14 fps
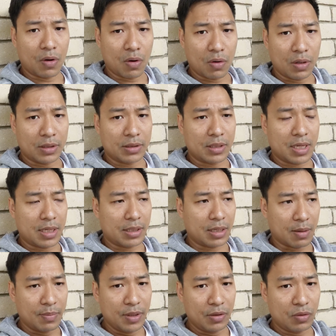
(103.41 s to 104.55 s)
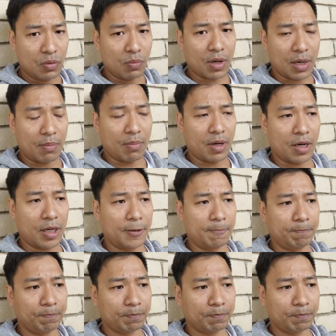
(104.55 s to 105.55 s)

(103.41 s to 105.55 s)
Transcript: knowledge that come into my mind